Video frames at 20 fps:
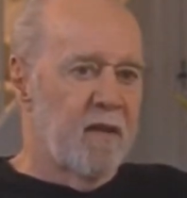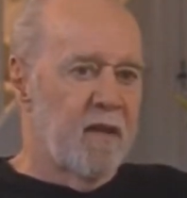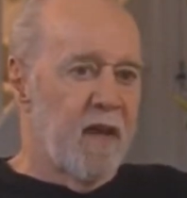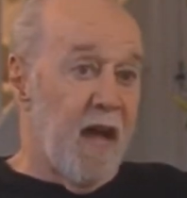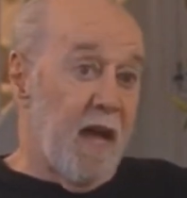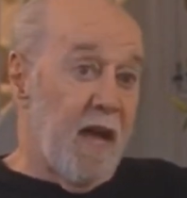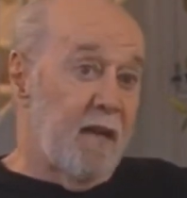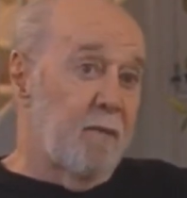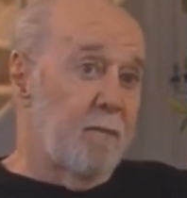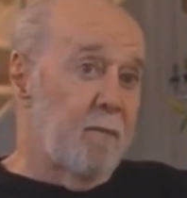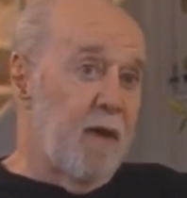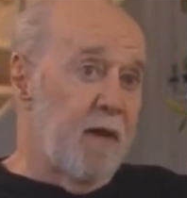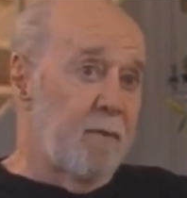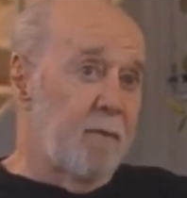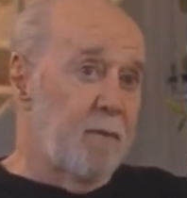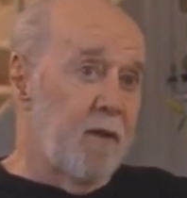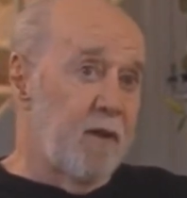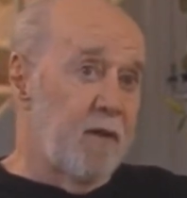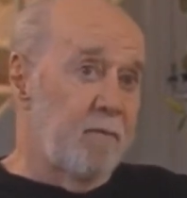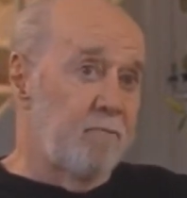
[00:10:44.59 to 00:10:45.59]
And it
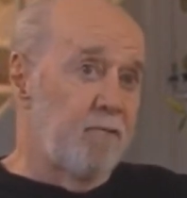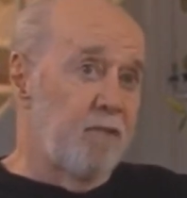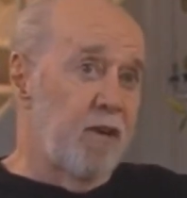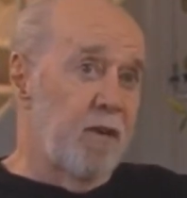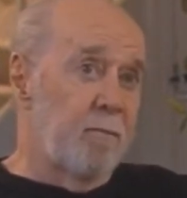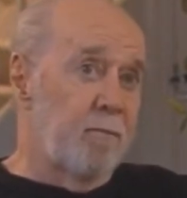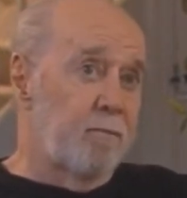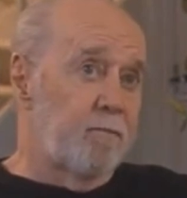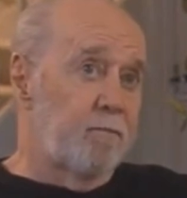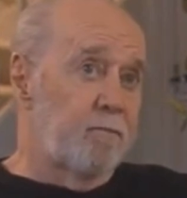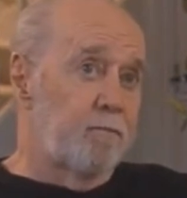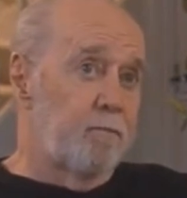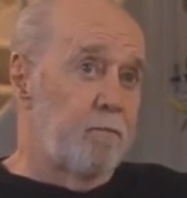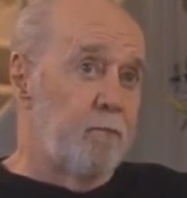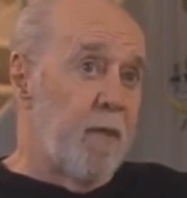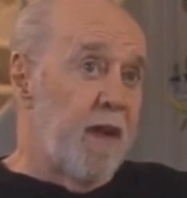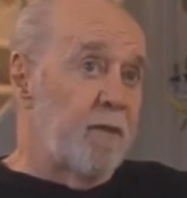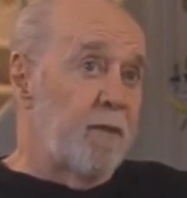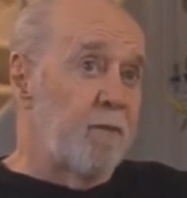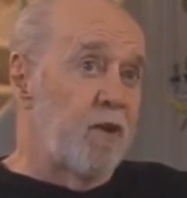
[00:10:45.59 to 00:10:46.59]
made it really
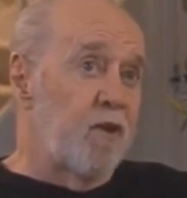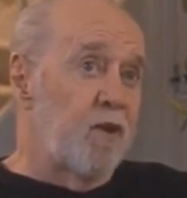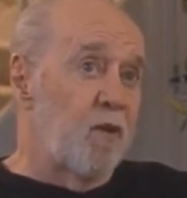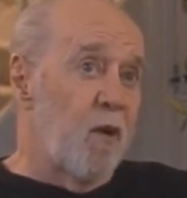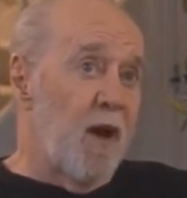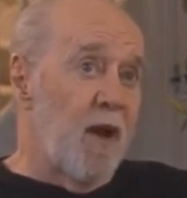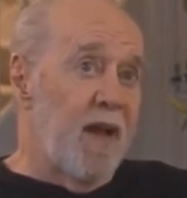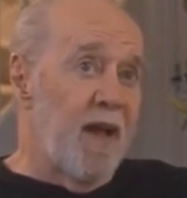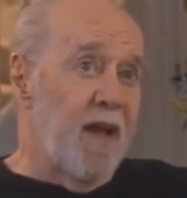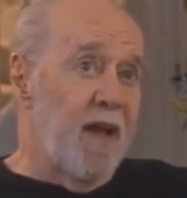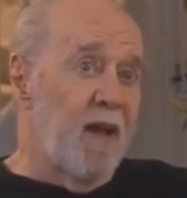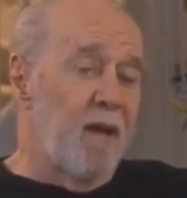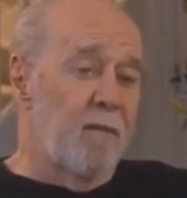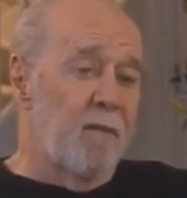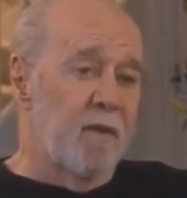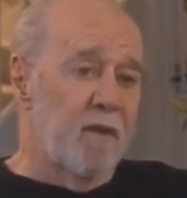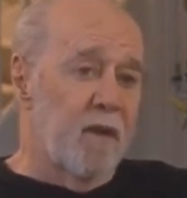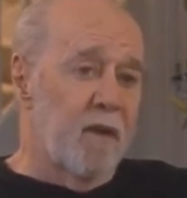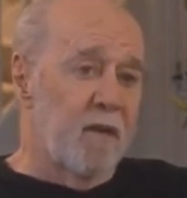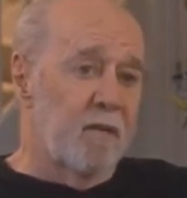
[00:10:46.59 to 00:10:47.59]
made me who I am.
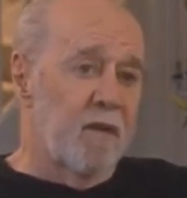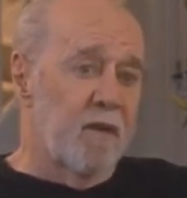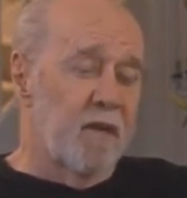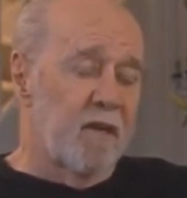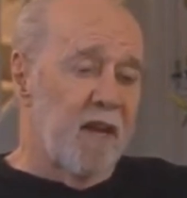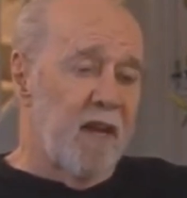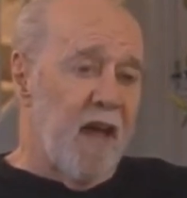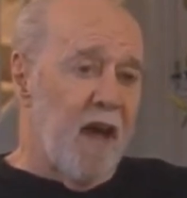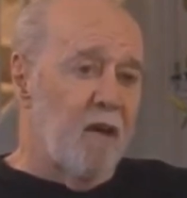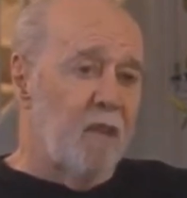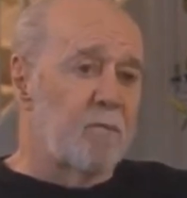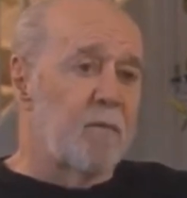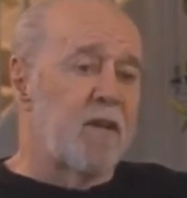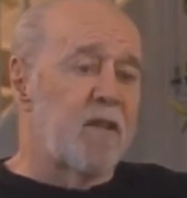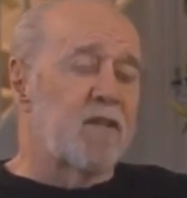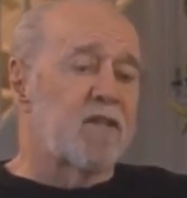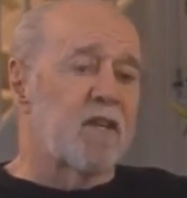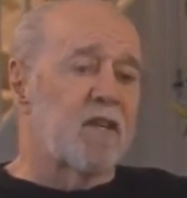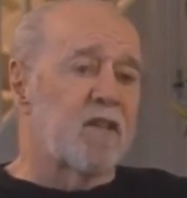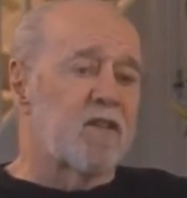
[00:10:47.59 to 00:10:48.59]
It, it allowed me
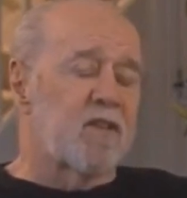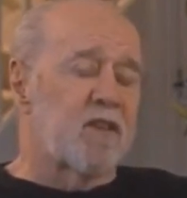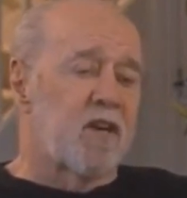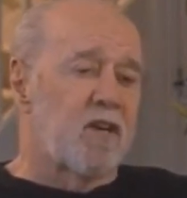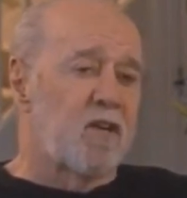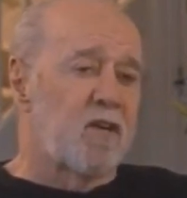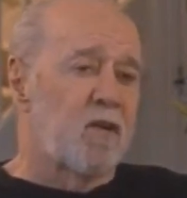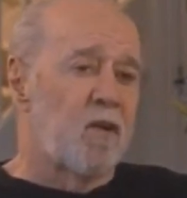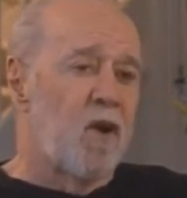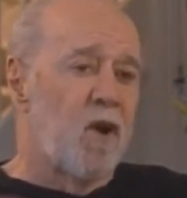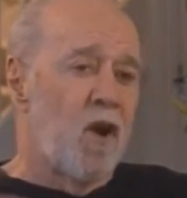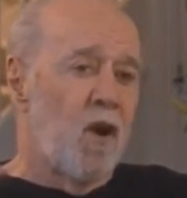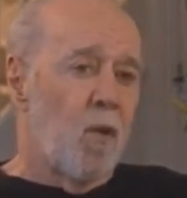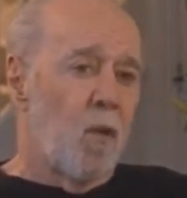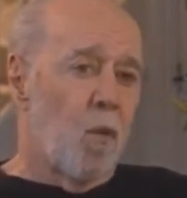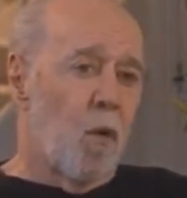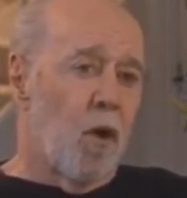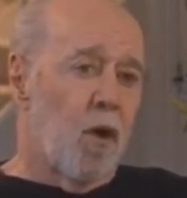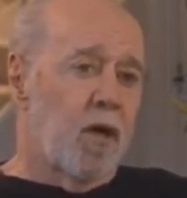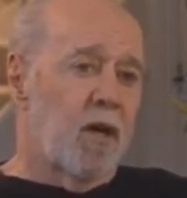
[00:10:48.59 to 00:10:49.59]
to continue
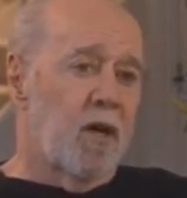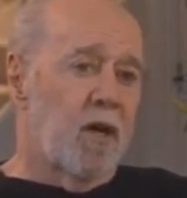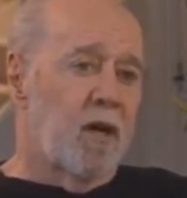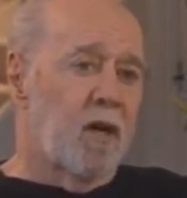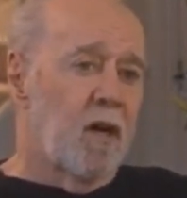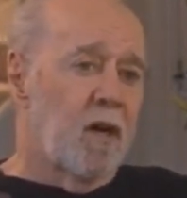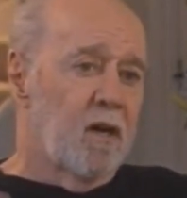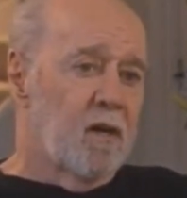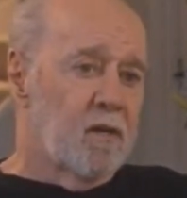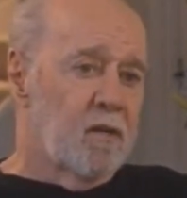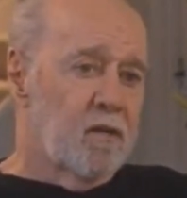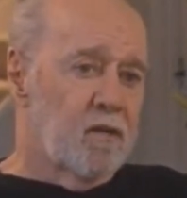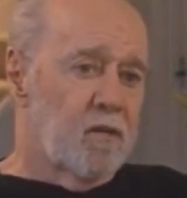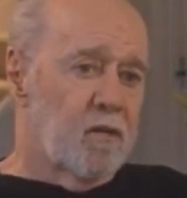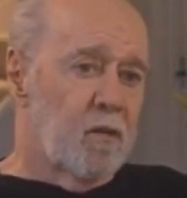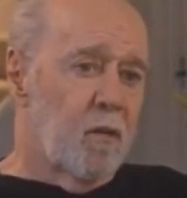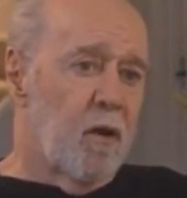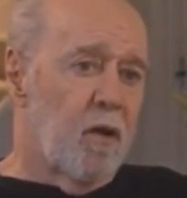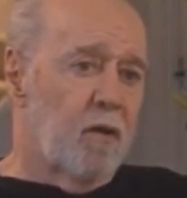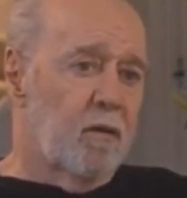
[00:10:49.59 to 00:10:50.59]
working
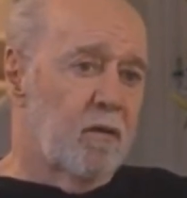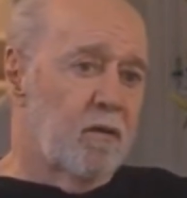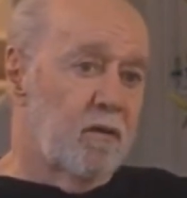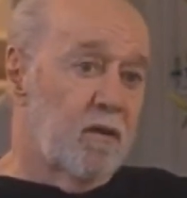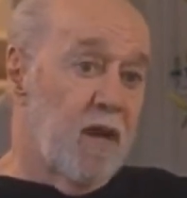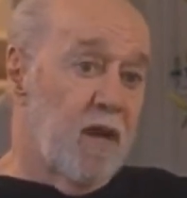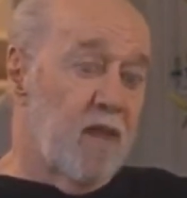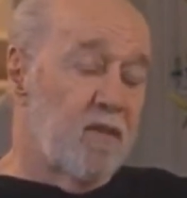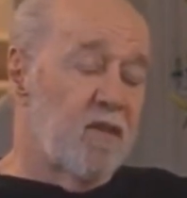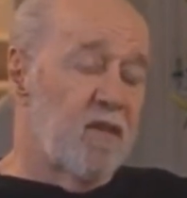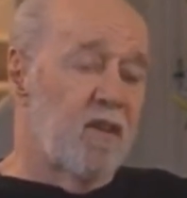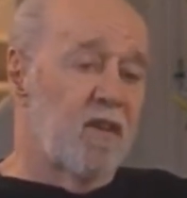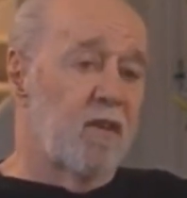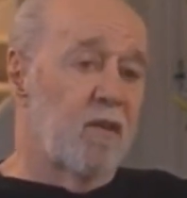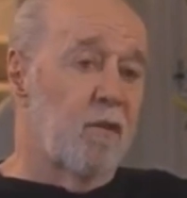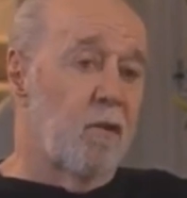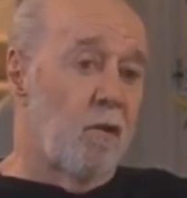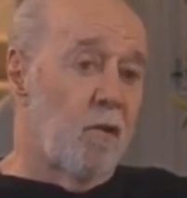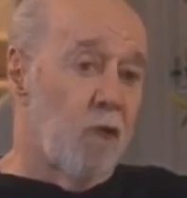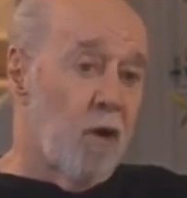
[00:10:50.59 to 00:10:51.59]
200 days a
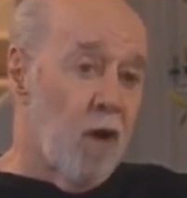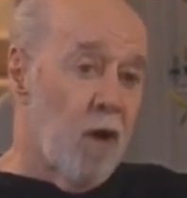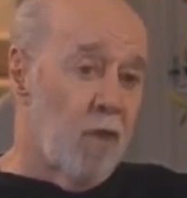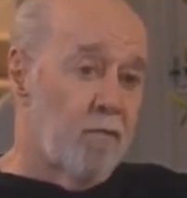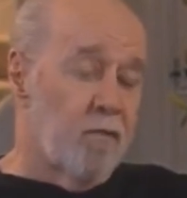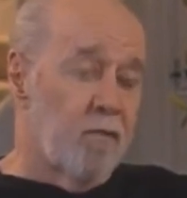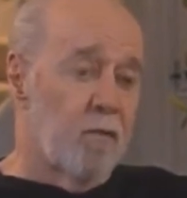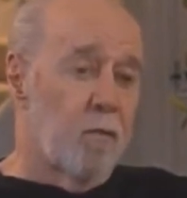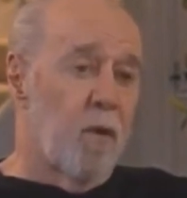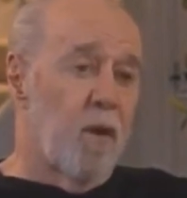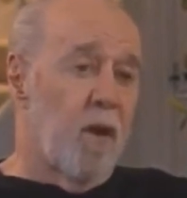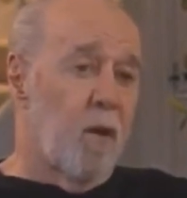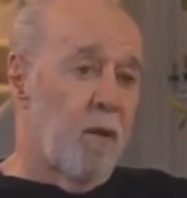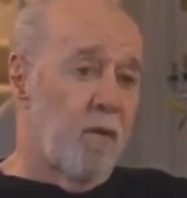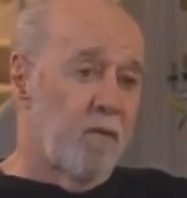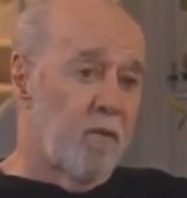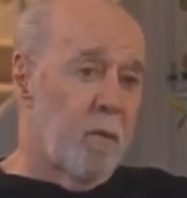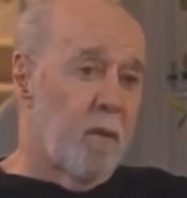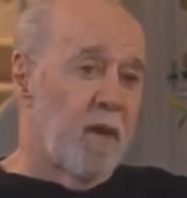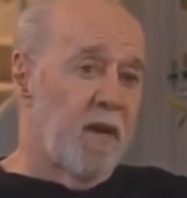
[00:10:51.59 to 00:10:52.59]
year or 100,
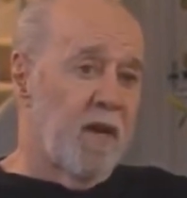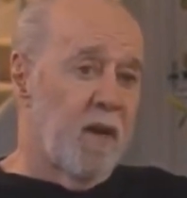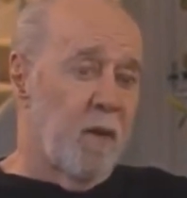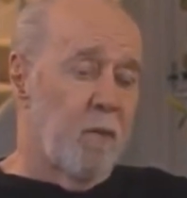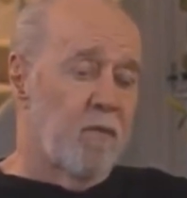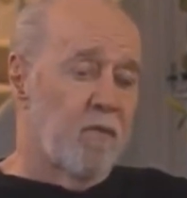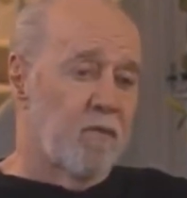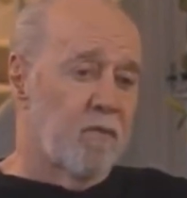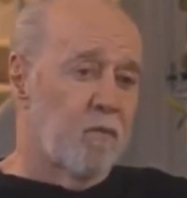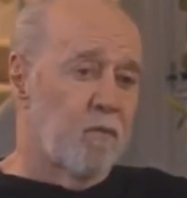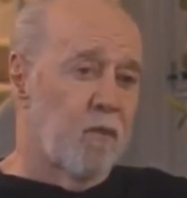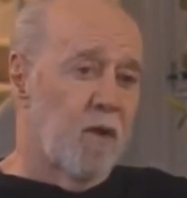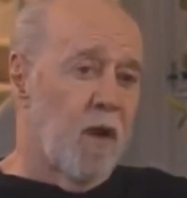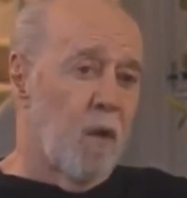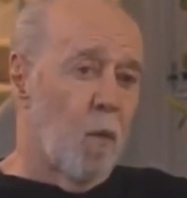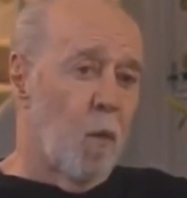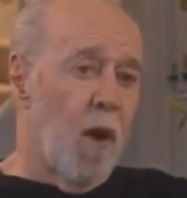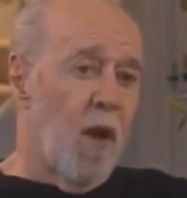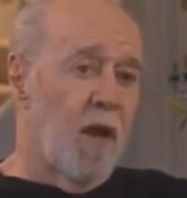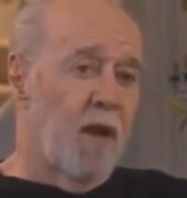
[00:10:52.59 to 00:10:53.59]
however many I was well,
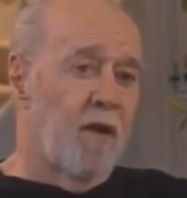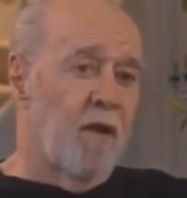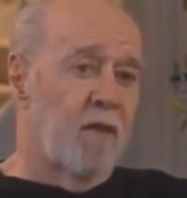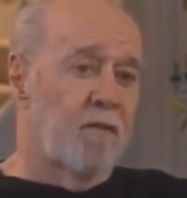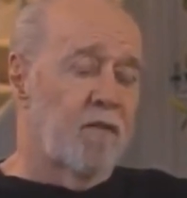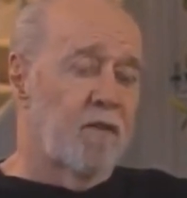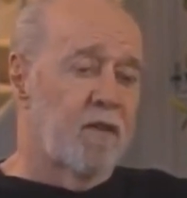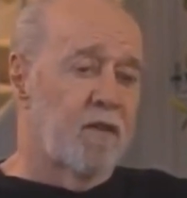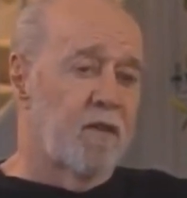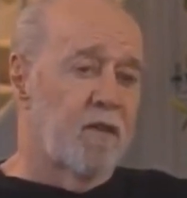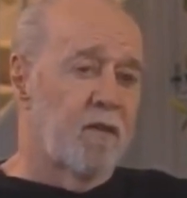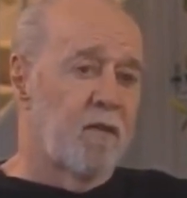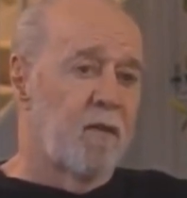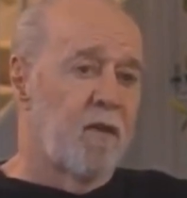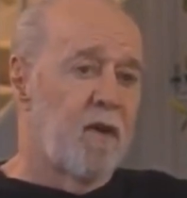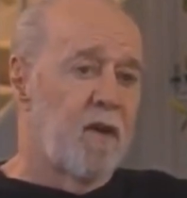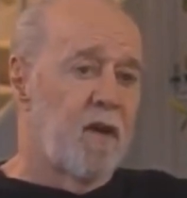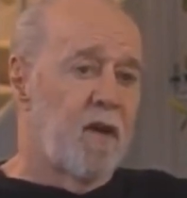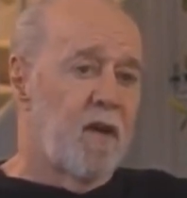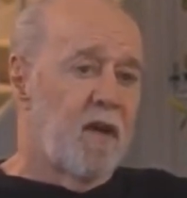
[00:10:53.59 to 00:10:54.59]
well enough to do,
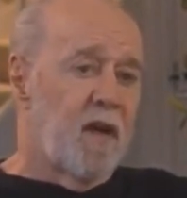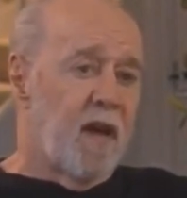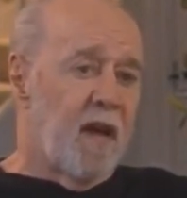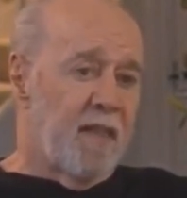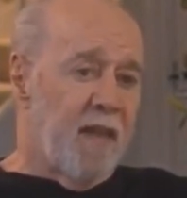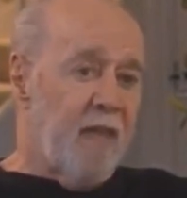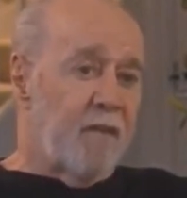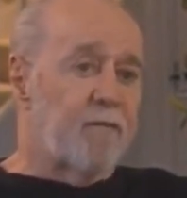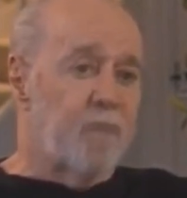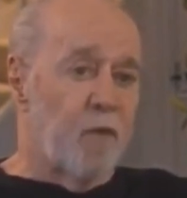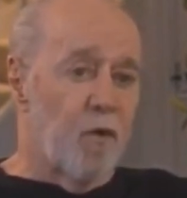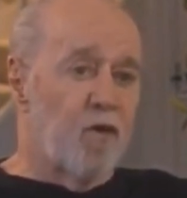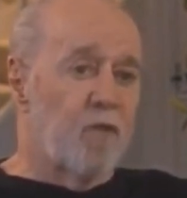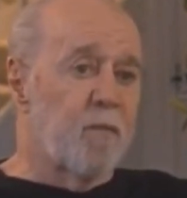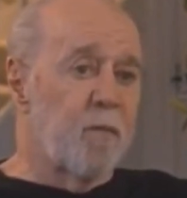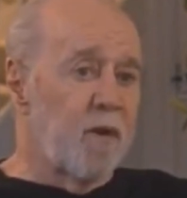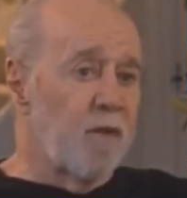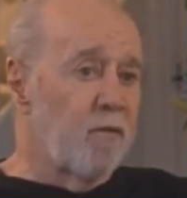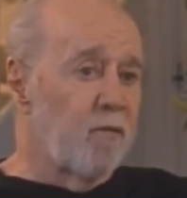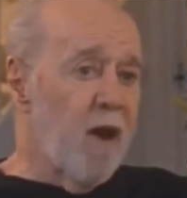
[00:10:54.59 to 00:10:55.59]
and that forced
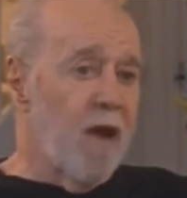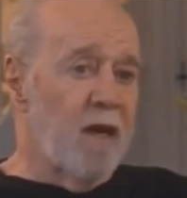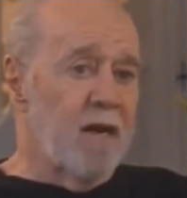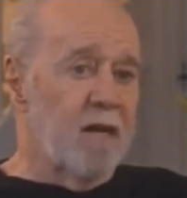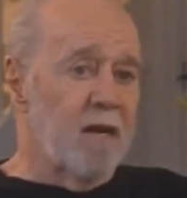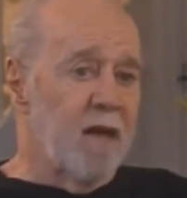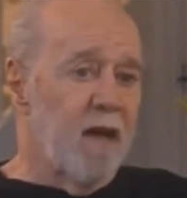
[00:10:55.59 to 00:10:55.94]
me to write.